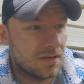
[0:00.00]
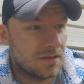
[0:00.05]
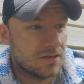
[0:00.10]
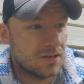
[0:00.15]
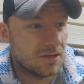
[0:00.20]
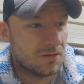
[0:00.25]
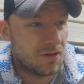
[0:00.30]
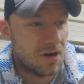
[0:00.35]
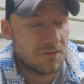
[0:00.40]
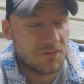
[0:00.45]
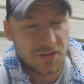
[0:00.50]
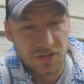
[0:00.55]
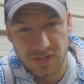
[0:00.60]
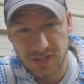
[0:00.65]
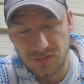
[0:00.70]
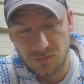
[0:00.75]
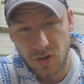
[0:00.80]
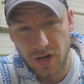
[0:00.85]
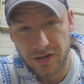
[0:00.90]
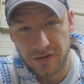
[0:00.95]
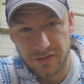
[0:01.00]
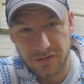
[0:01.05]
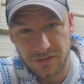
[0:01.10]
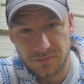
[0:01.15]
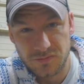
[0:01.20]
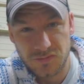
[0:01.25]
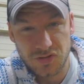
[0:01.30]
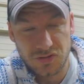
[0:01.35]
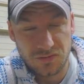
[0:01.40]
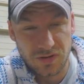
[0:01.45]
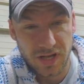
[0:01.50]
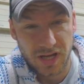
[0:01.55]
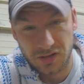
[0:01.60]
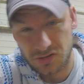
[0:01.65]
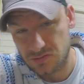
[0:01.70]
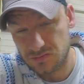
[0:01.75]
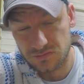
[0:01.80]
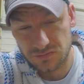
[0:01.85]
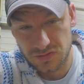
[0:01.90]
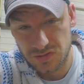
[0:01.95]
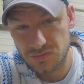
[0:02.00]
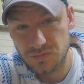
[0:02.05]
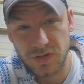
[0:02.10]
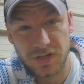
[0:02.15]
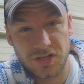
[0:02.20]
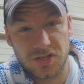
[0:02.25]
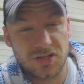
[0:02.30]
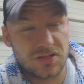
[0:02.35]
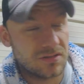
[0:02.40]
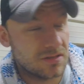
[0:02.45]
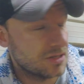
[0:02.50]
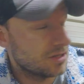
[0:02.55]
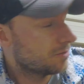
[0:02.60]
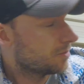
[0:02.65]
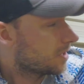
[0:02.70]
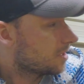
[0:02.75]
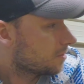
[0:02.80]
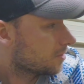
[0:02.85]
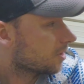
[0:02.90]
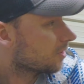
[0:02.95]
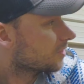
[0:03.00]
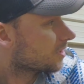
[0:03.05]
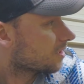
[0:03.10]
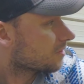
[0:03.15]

Obviously wiring them to an actual switch, maybe on the